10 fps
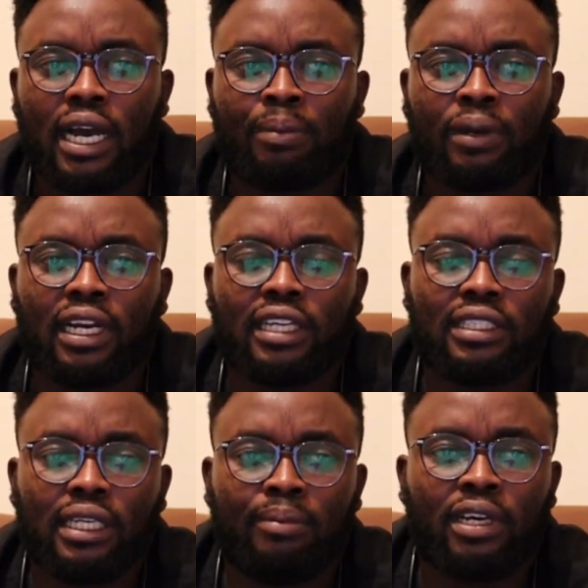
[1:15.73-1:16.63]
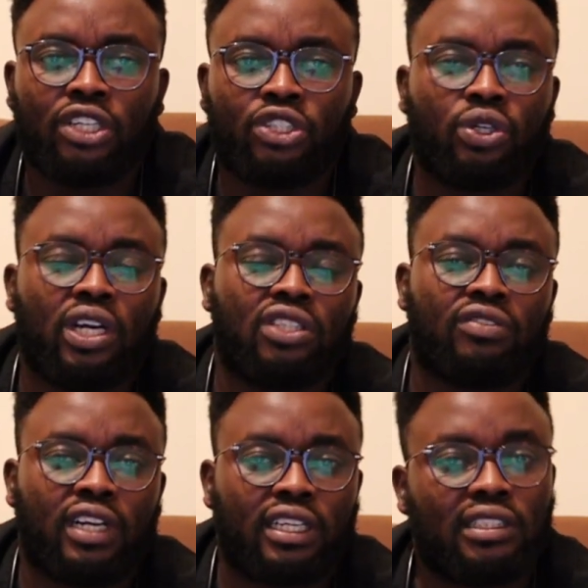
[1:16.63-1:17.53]
hyperglycemia, sugars of
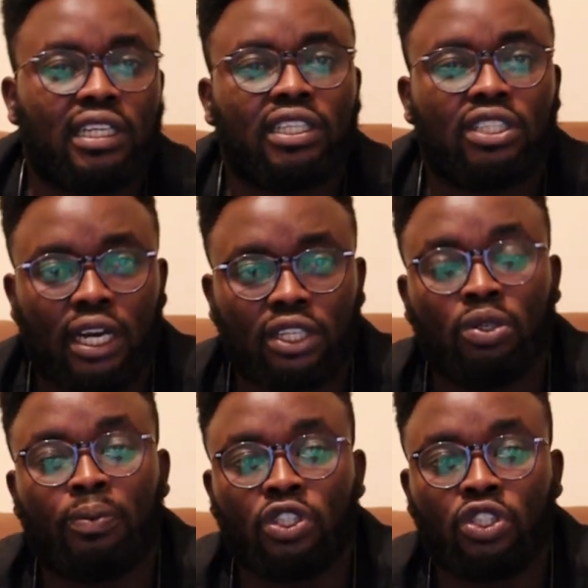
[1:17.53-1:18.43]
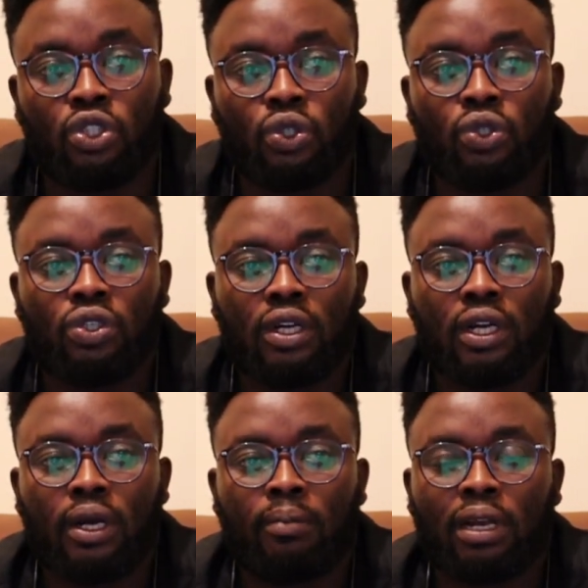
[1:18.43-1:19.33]
less than 2.2,
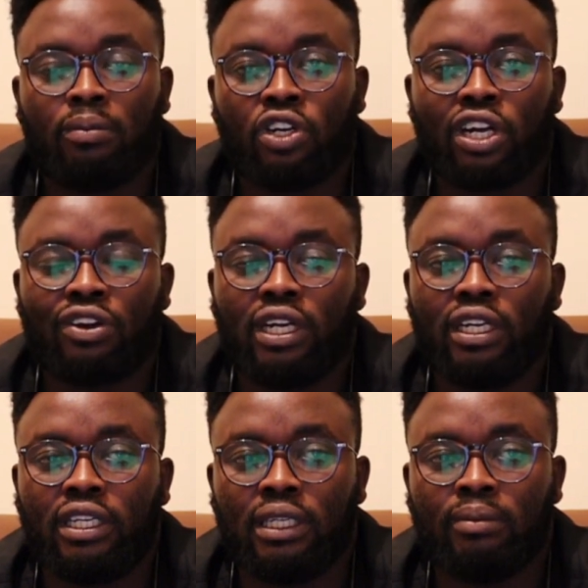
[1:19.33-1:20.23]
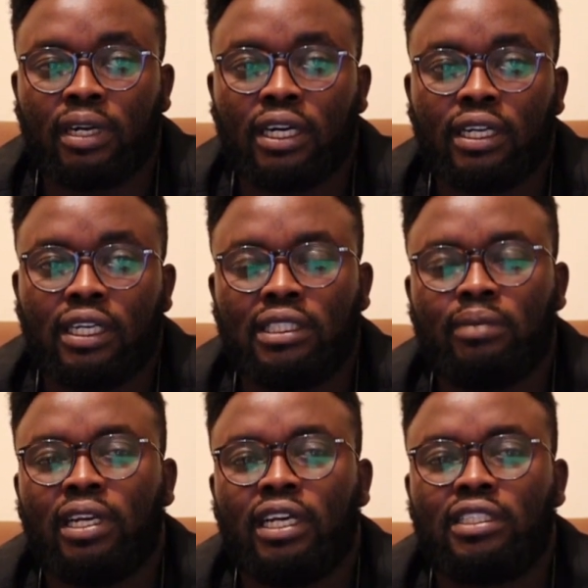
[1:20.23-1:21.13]
pulmonary edema,
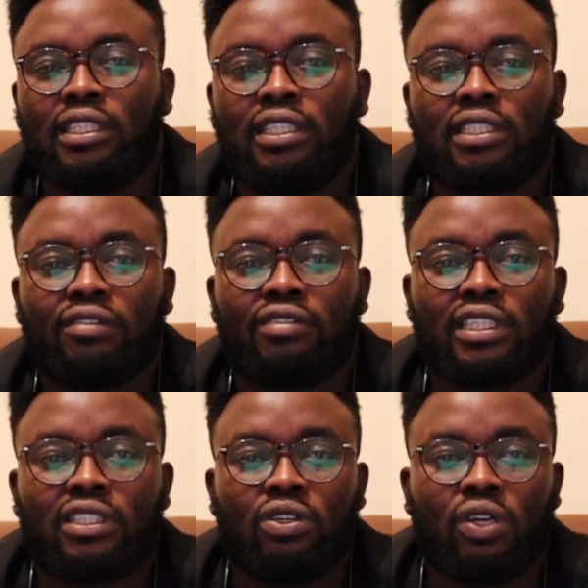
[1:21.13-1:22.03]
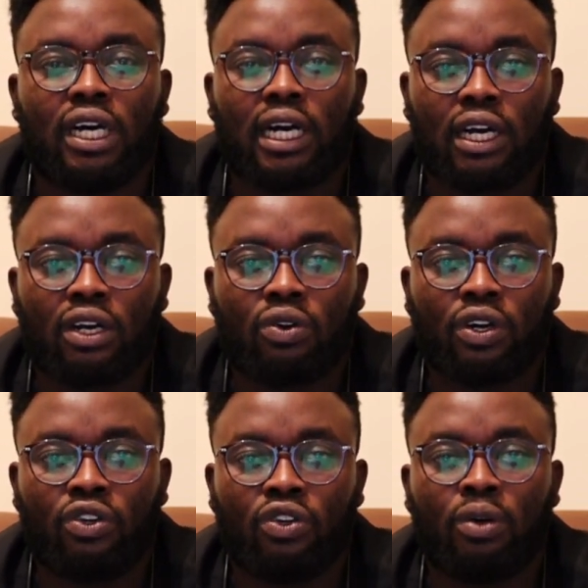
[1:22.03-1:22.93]
disseminated intravascular
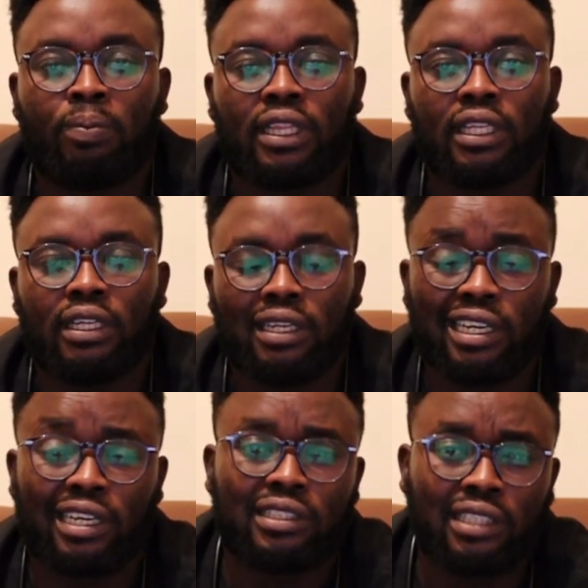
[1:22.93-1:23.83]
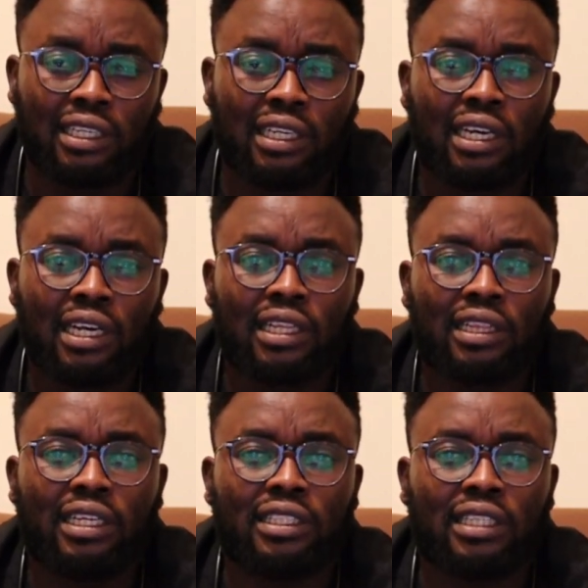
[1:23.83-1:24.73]
coagulopathy, DIC,
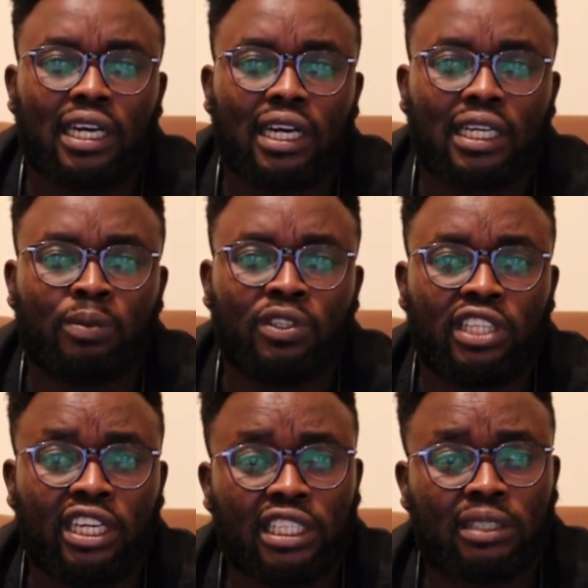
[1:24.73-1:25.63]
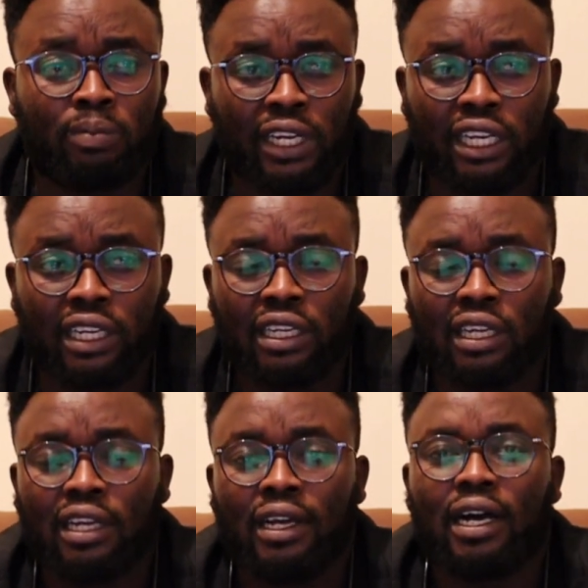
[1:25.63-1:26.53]
that is spontaneous bleeding.
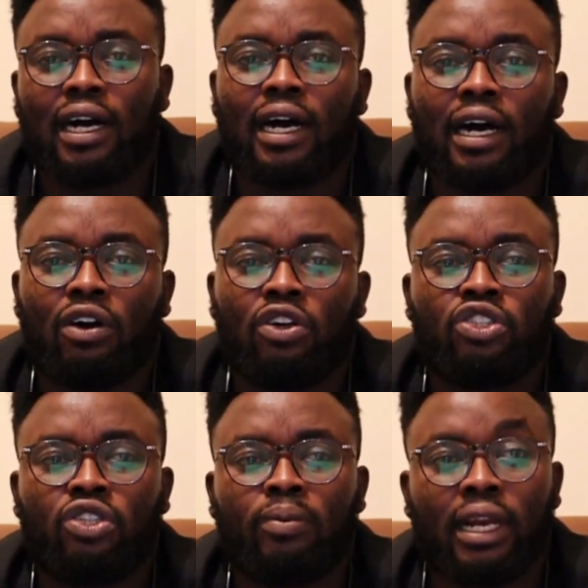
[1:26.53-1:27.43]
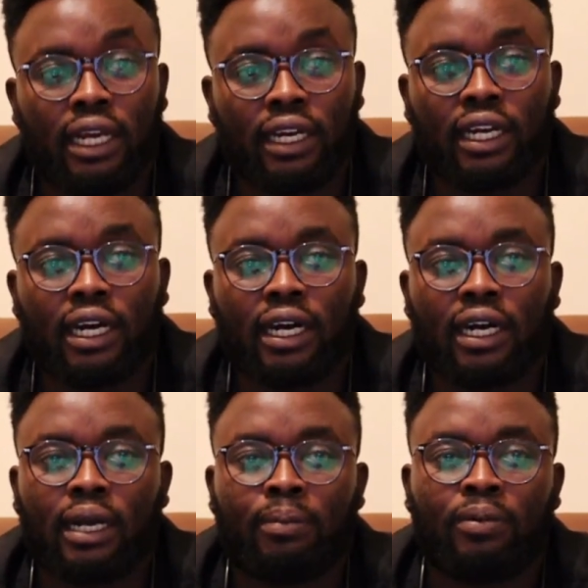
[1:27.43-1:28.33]
Also, malaria,
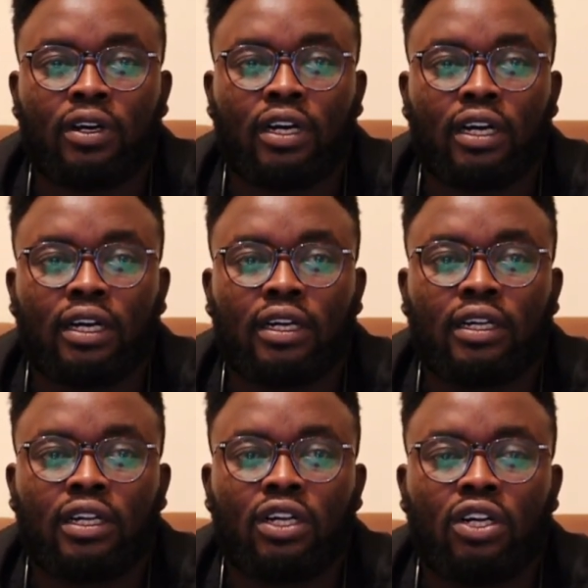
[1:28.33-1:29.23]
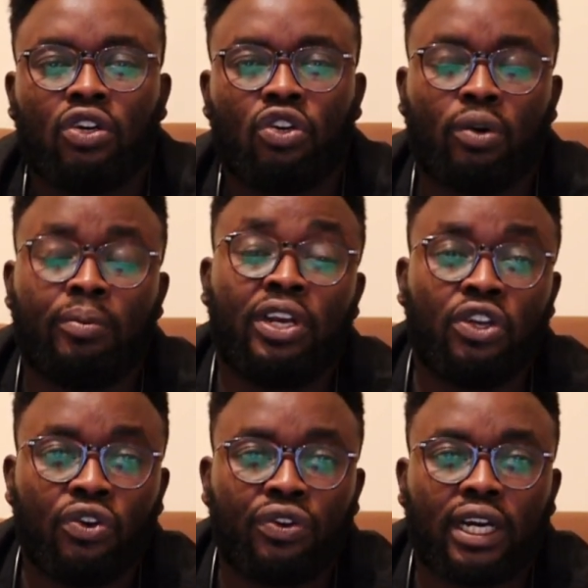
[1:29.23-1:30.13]

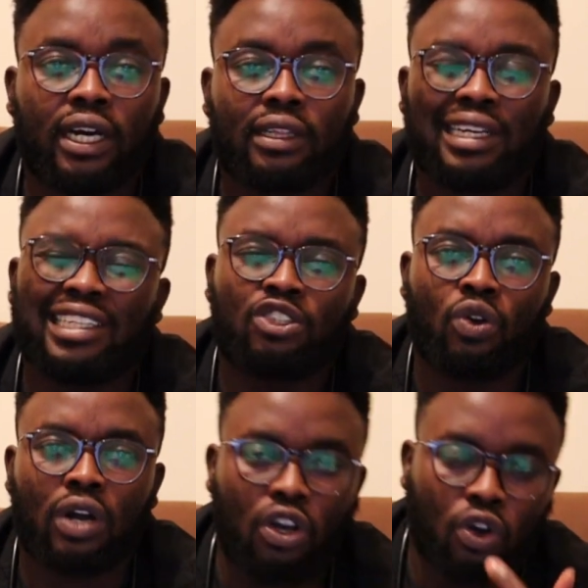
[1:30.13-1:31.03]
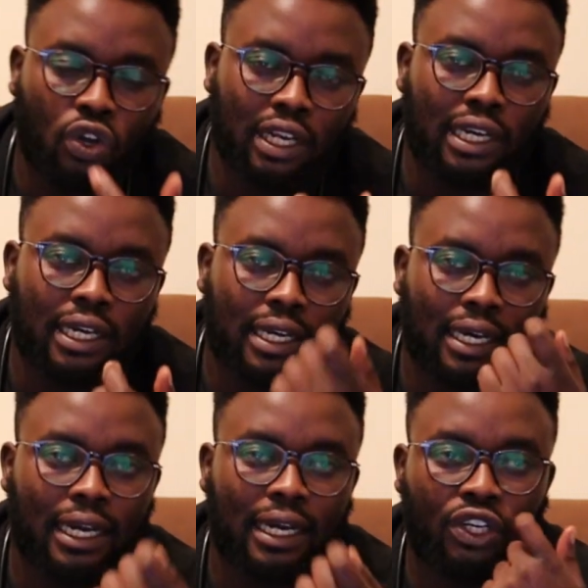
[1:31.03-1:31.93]
hyperglobinuria, that is Coca-Cola
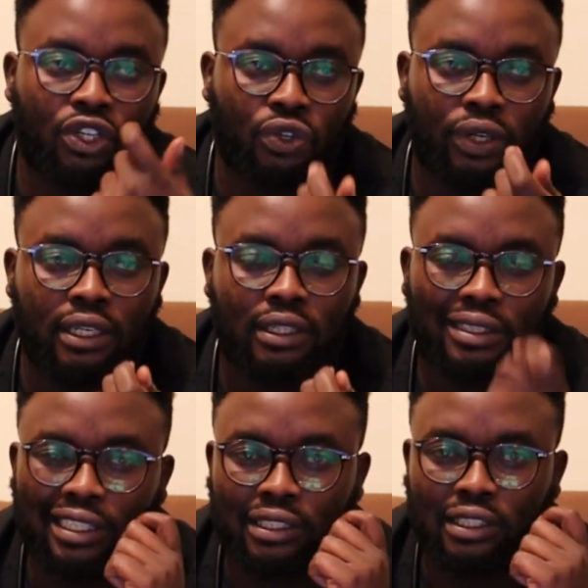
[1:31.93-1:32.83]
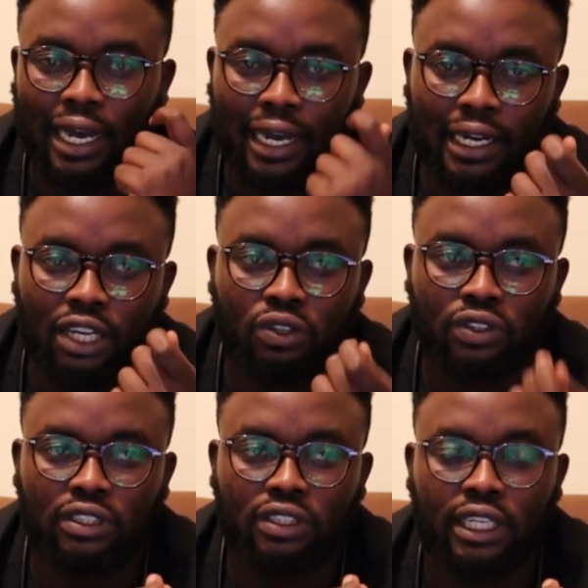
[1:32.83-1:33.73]
colored urine, that's highly
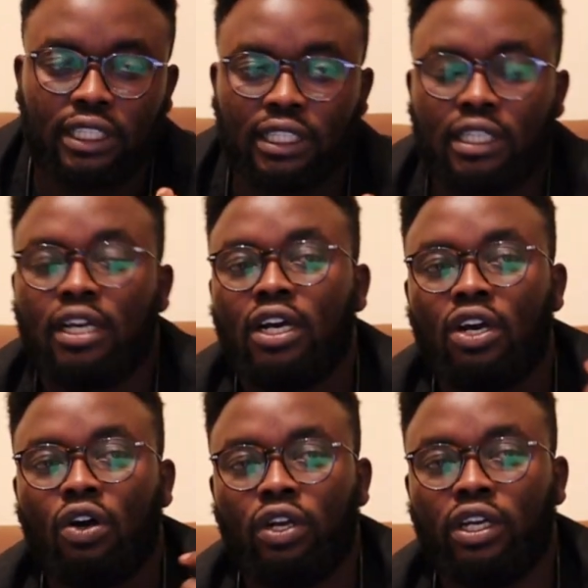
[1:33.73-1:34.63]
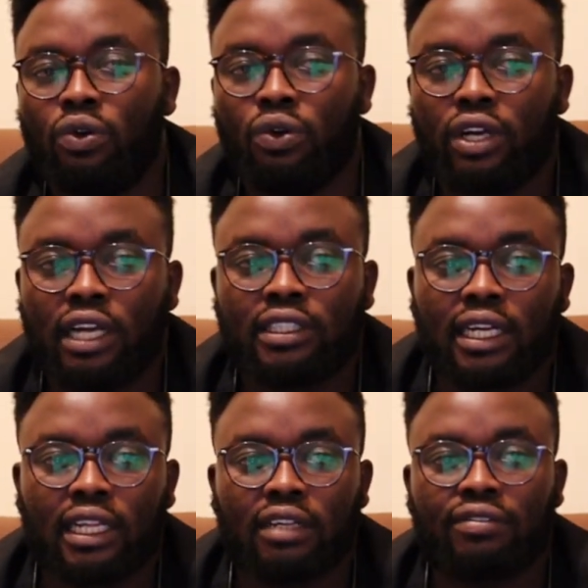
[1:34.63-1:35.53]
concentrated. Oliguria is
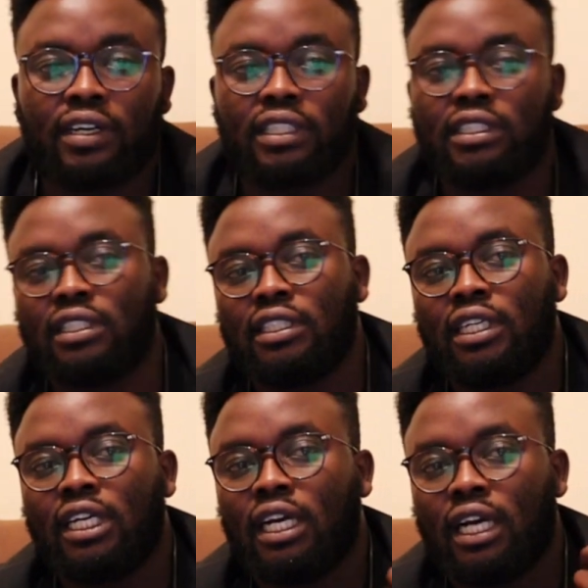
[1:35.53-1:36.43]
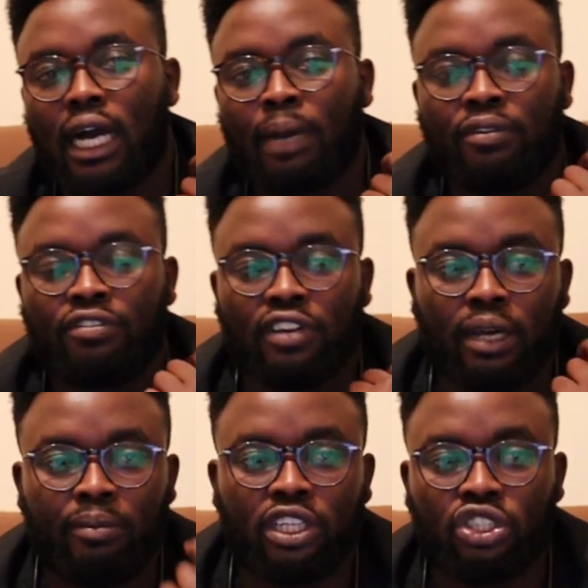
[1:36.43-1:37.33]
another factor,
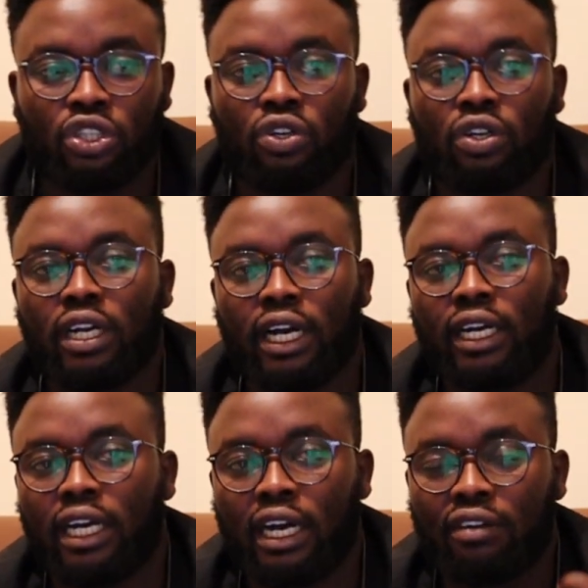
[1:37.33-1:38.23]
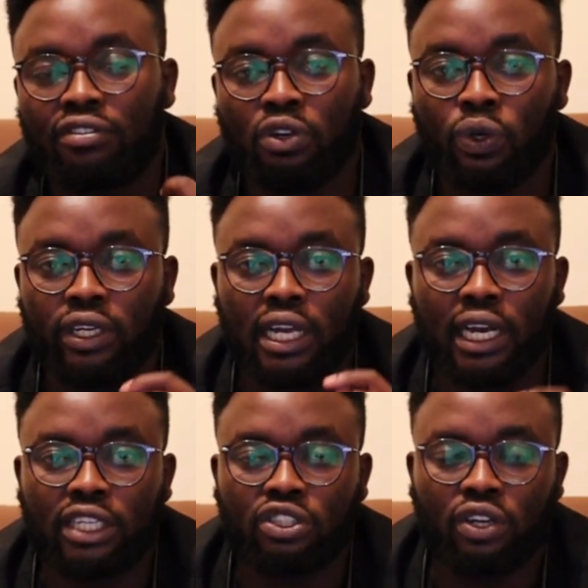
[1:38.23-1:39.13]
hypovolemic shock, and fluid
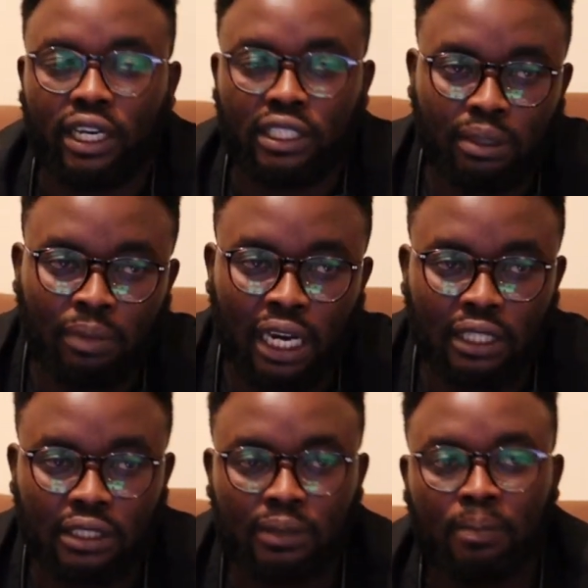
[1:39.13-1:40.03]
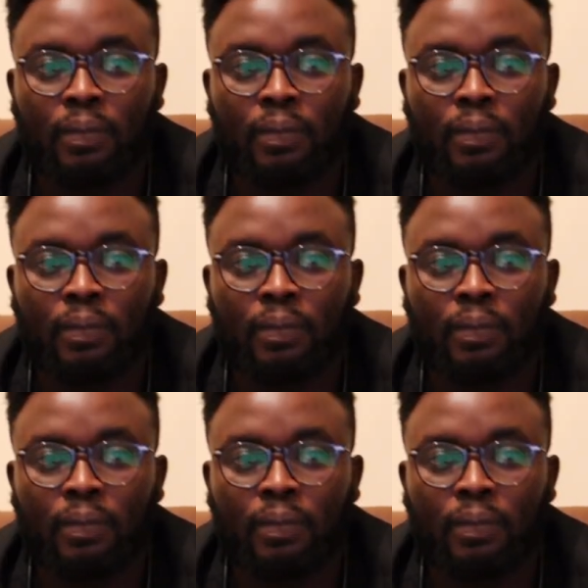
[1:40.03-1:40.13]
electrolyte imbalance.